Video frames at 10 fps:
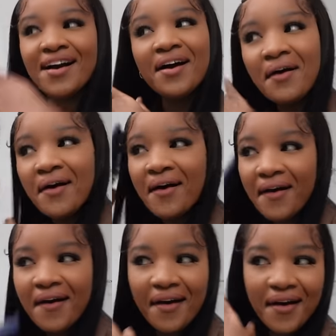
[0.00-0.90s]

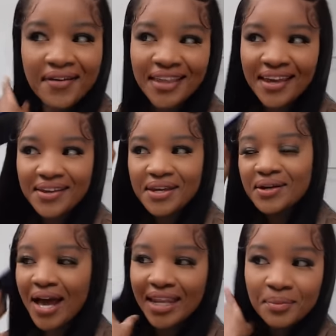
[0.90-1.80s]
Ah, thank
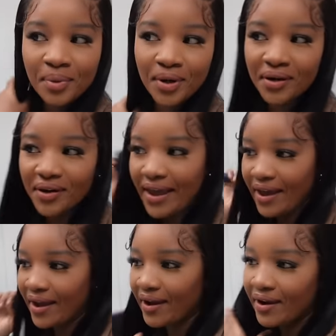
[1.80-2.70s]
you, Alipearl
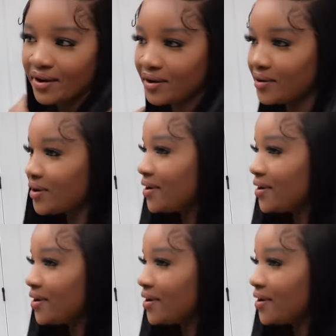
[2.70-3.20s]
hair.